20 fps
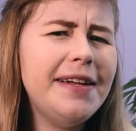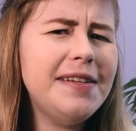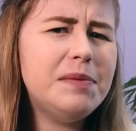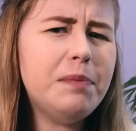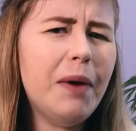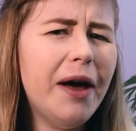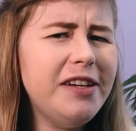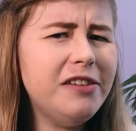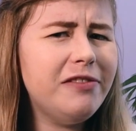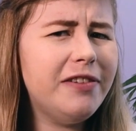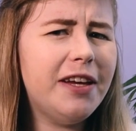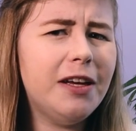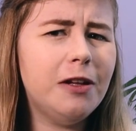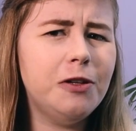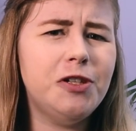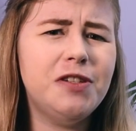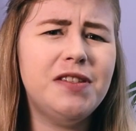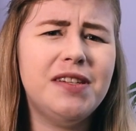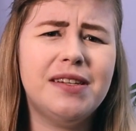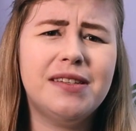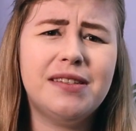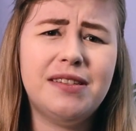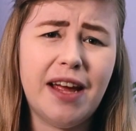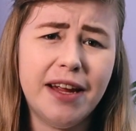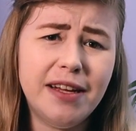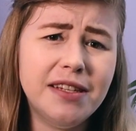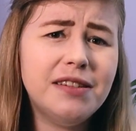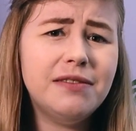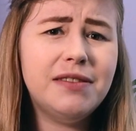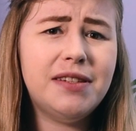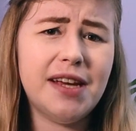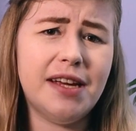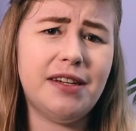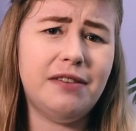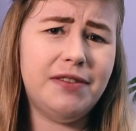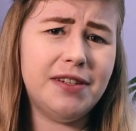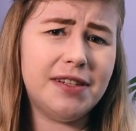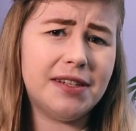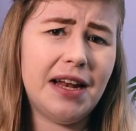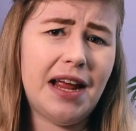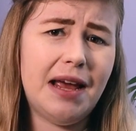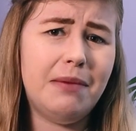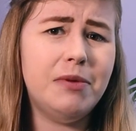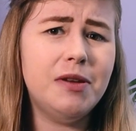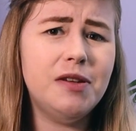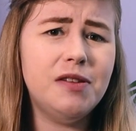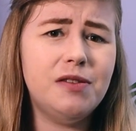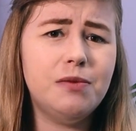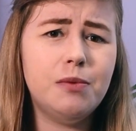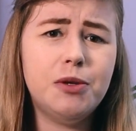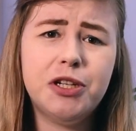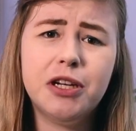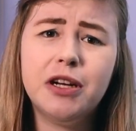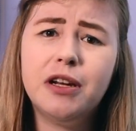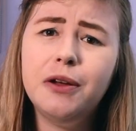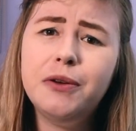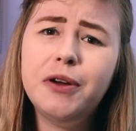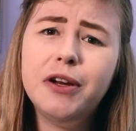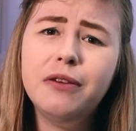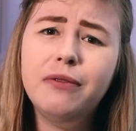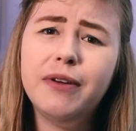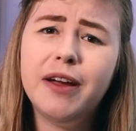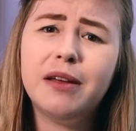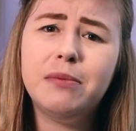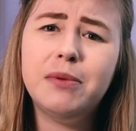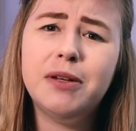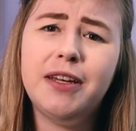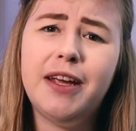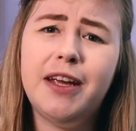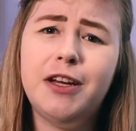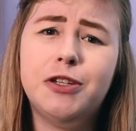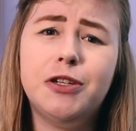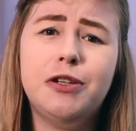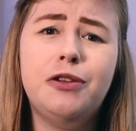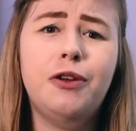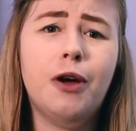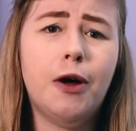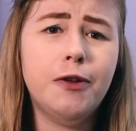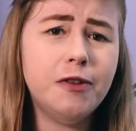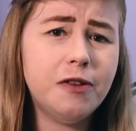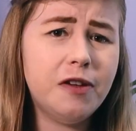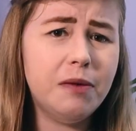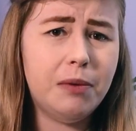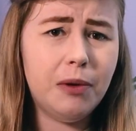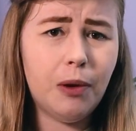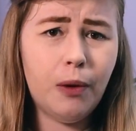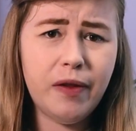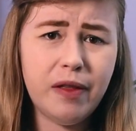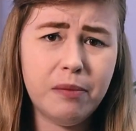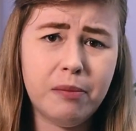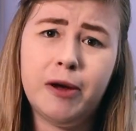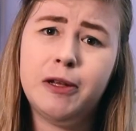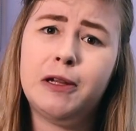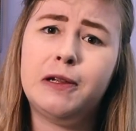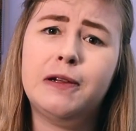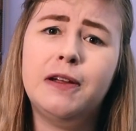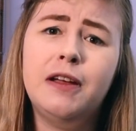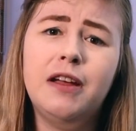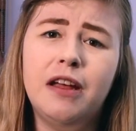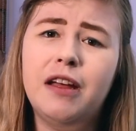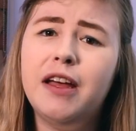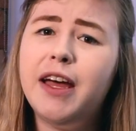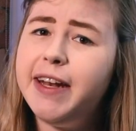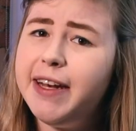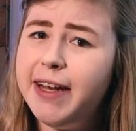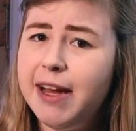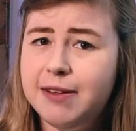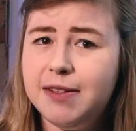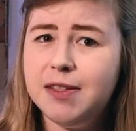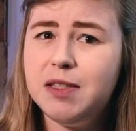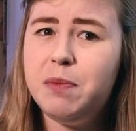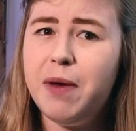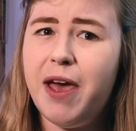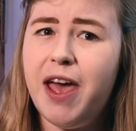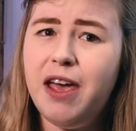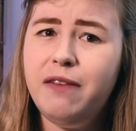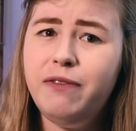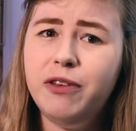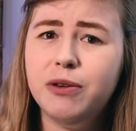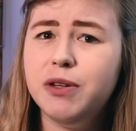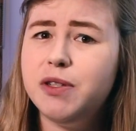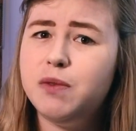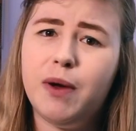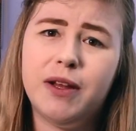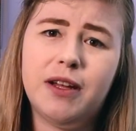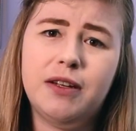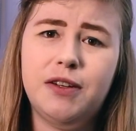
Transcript: In spite of Kilcher's extensive set of disclaimers, which included a recommendation not to deploy the model unless its behavior is well